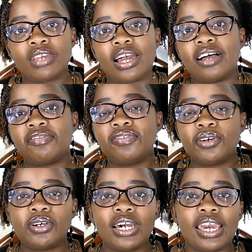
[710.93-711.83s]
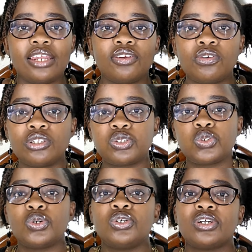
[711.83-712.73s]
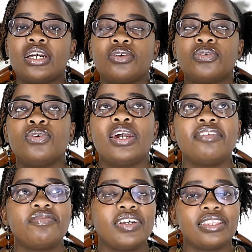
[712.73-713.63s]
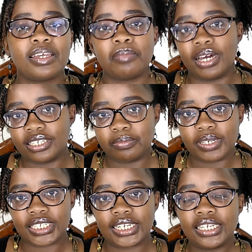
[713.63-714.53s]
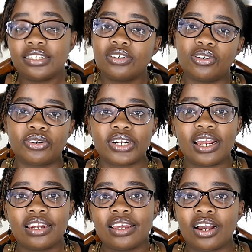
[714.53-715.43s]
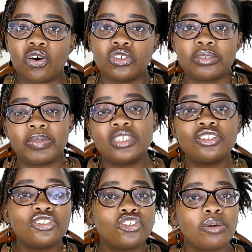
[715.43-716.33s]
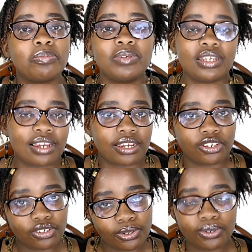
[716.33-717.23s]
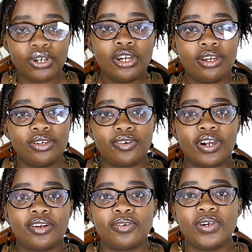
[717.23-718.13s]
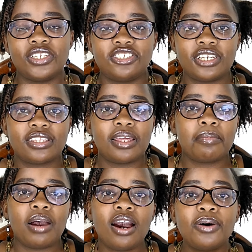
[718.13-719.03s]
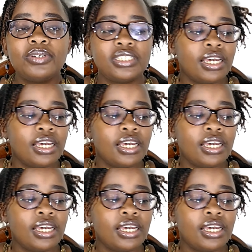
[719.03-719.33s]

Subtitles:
Carrefour, and also you can go and find them at Best Lady or any cosmetic shop near you. You can go and check them out.